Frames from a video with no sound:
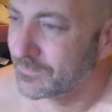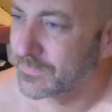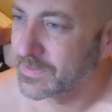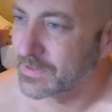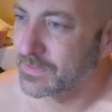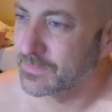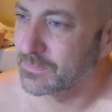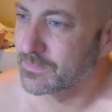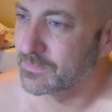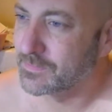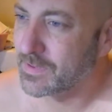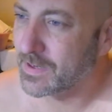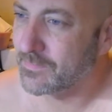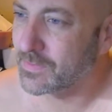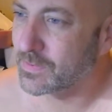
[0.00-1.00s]
to
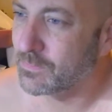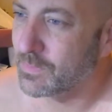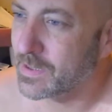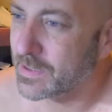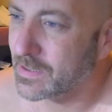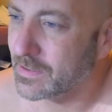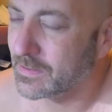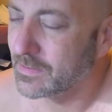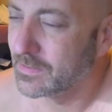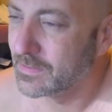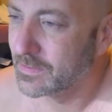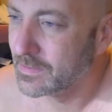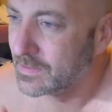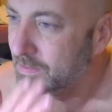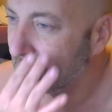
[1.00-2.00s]
ever want to
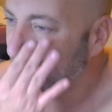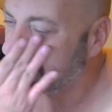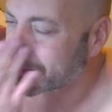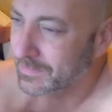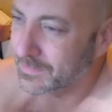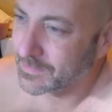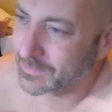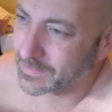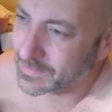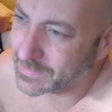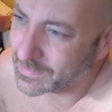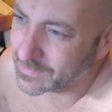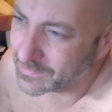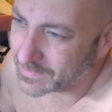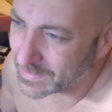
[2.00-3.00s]

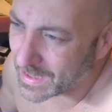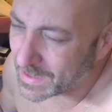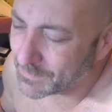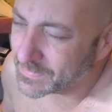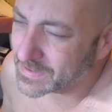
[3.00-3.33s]
climb the